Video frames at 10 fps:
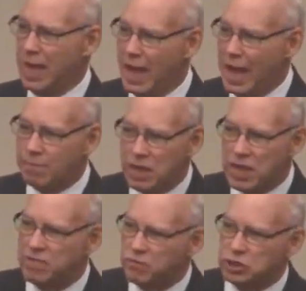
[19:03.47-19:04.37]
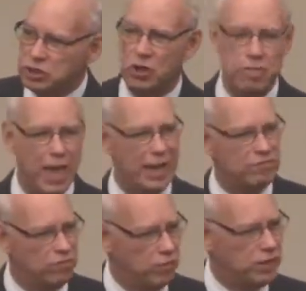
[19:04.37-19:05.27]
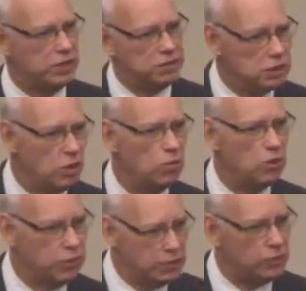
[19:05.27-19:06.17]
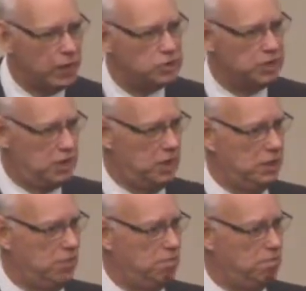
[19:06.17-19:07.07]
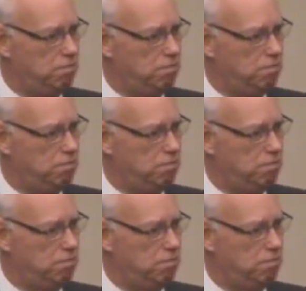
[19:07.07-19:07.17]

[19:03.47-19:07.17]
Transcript: I'm thankful Job had friends who were interested in him.